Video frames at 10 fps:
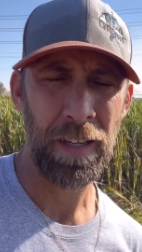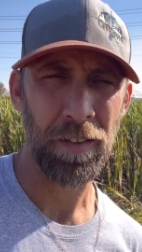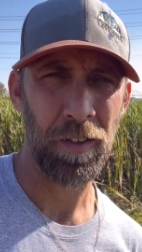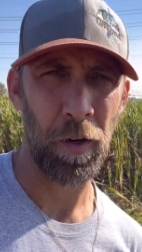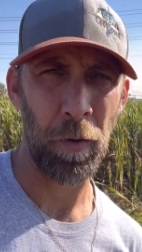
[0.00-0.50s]

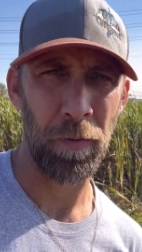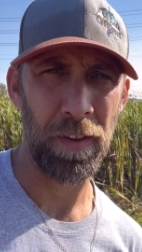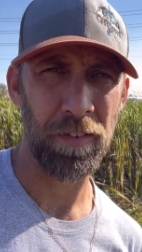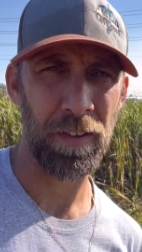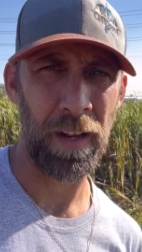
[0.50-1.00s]
So
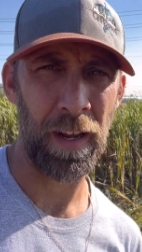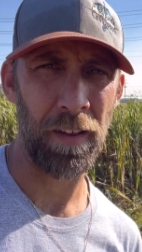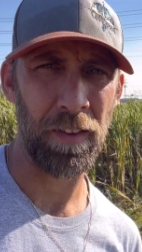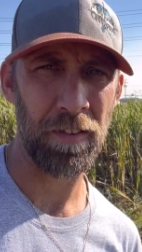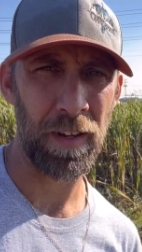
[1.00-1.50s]
this
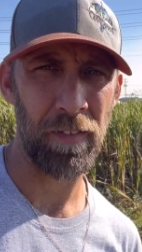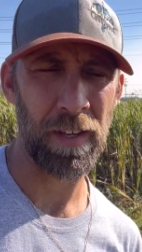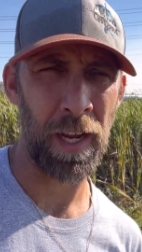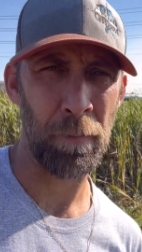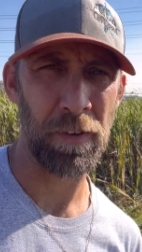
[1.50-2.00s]
will give it
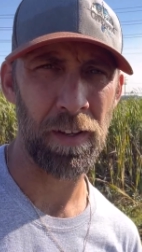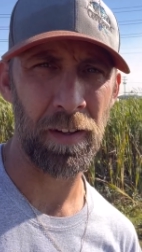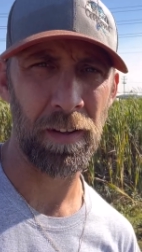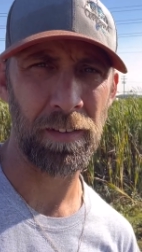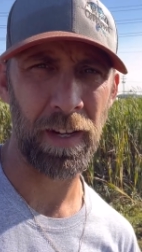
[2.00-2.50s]
time
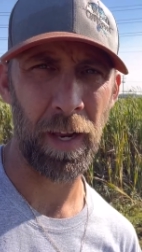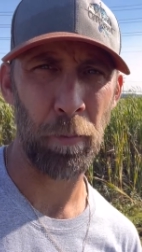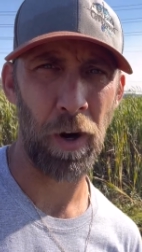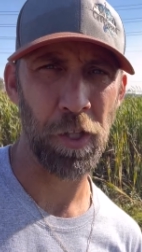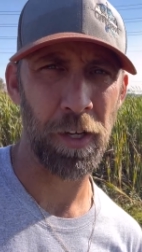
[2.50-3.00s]
to kind of
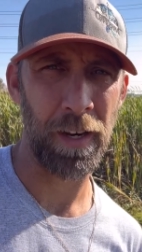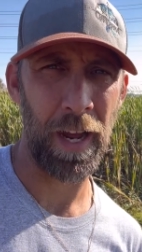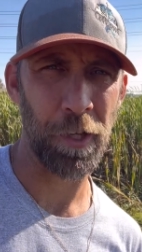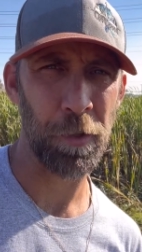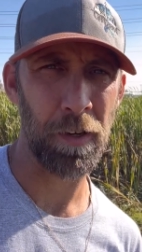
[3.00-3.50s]
brush in
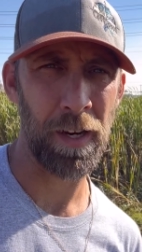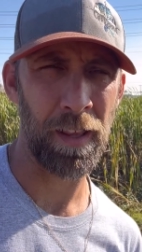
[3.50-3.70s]
naturally.